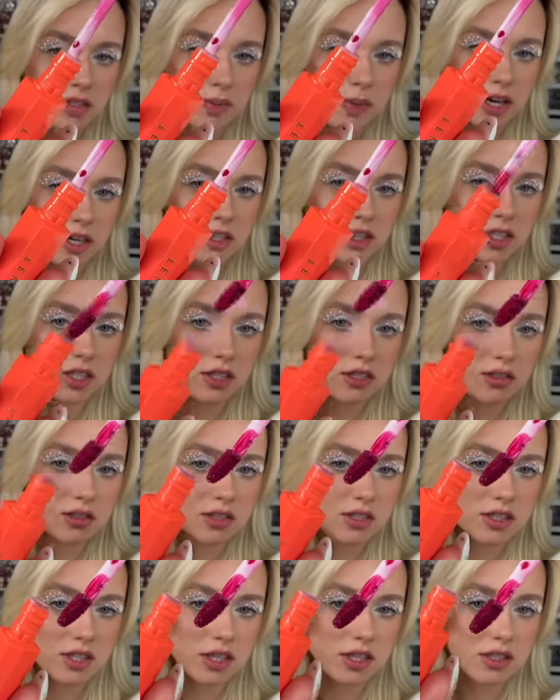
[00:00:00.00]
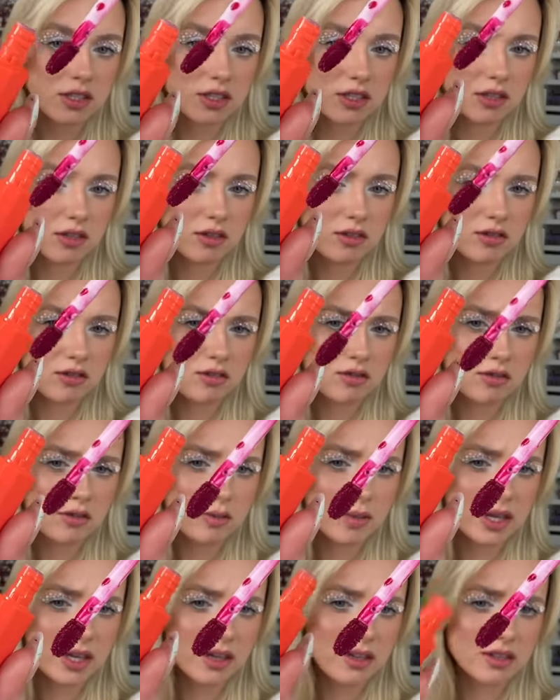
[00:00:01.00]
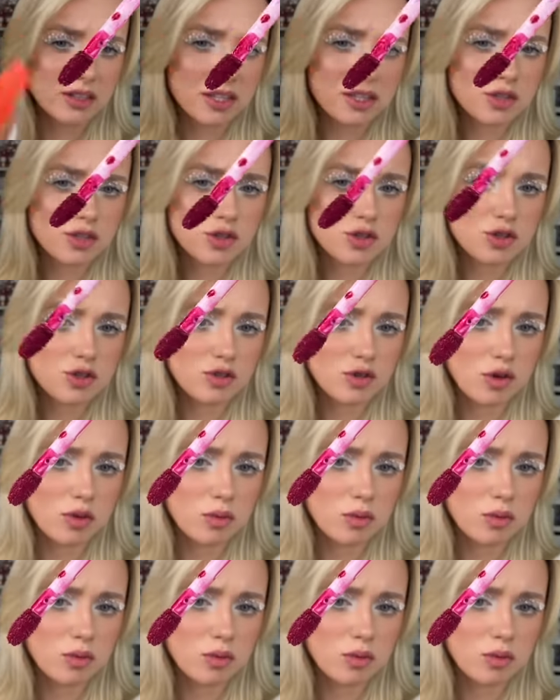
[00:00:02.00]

packaging looks and oh my god, that is so